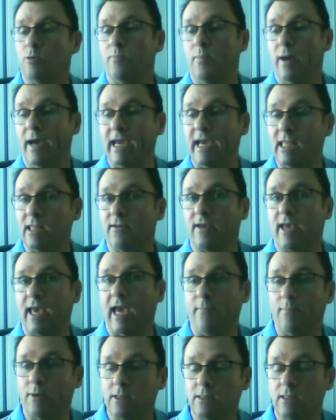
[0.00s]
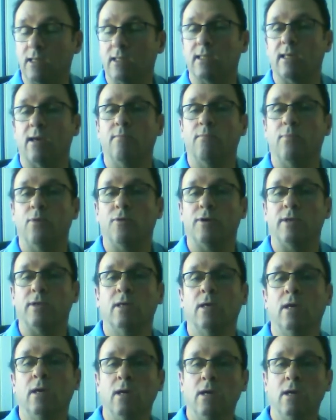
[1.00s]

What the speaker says: repay the capital at some point.